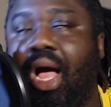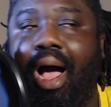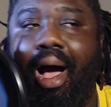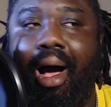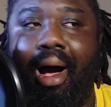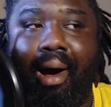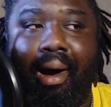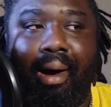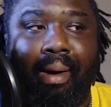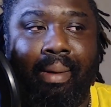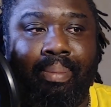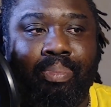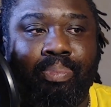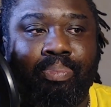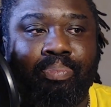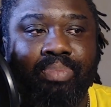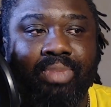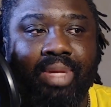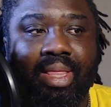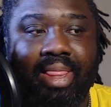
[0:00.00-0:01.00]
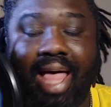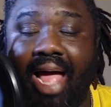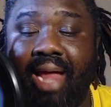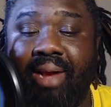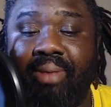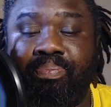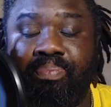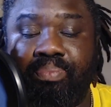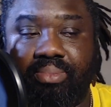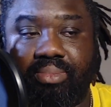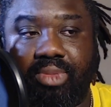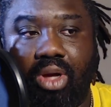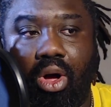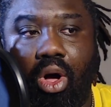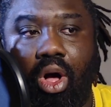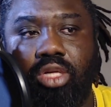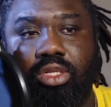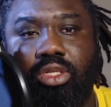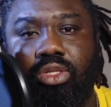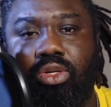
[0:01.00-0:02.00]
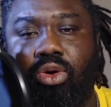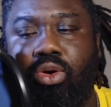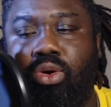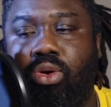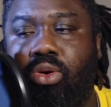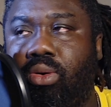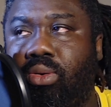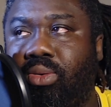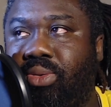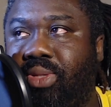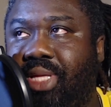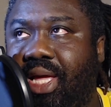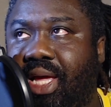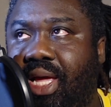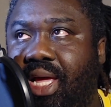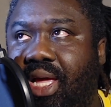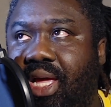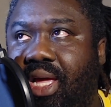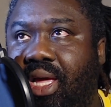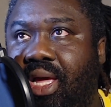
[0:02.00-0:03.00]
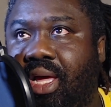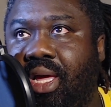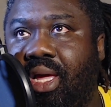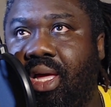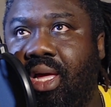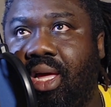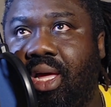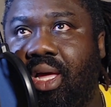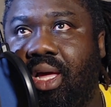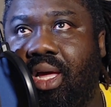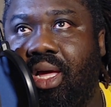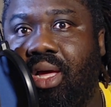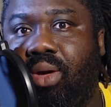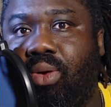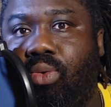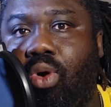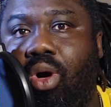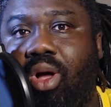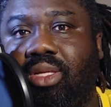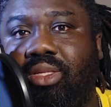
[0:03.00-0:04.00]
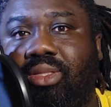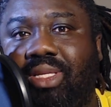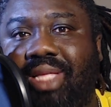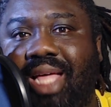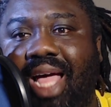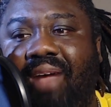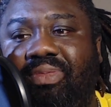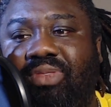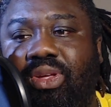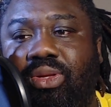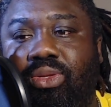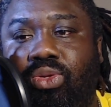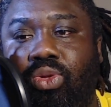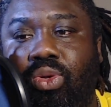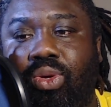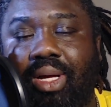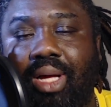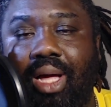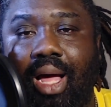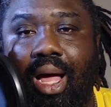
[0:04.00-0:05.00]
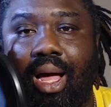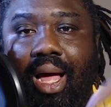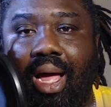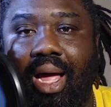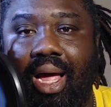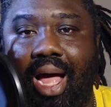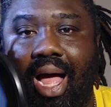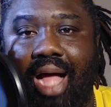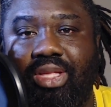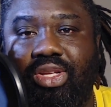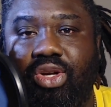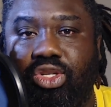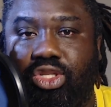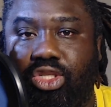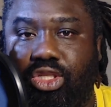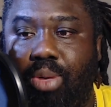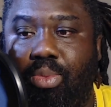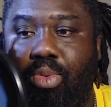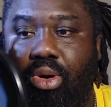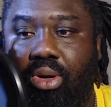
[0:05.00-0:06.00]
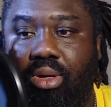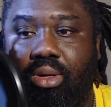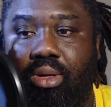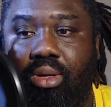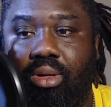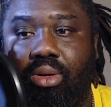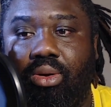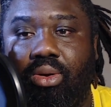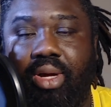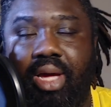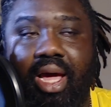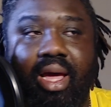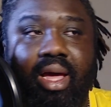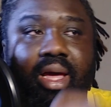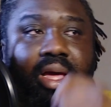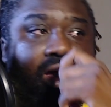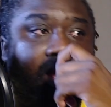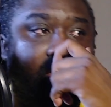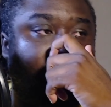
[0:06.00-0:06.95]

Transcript: Then also they have to look at your stomach, okay?